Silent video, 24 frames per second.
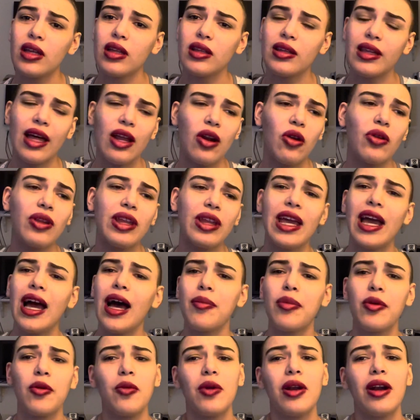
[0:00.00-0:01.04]
that only
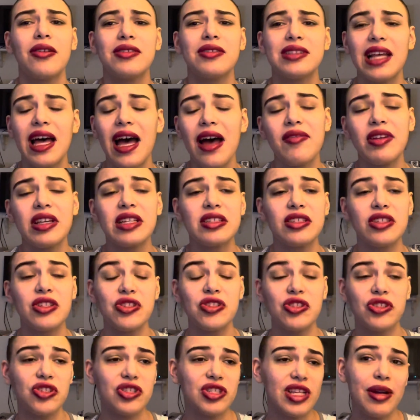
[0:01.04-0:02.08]
happened when I was having
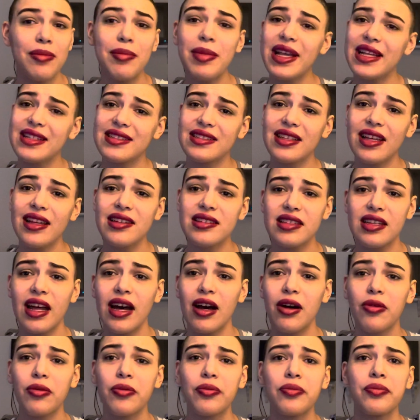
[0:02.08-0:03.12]
seizures. And it makes sense
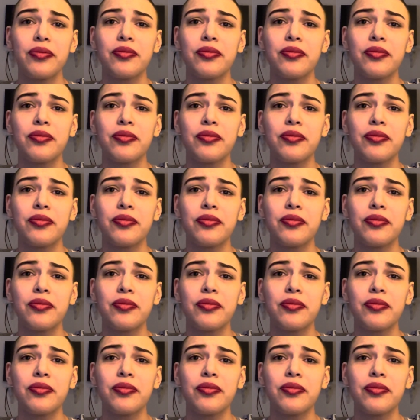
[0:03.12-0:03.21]
now.